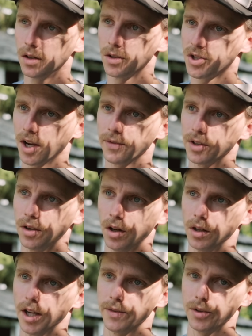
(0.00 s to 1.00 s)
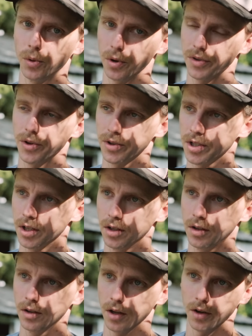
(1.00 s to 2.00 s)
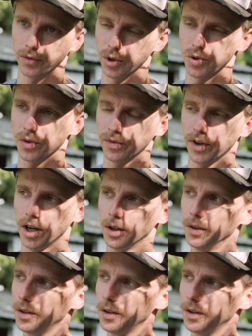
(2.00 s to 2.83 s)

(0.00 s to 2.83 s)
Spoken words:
7, 11, or 13, none of which were filed.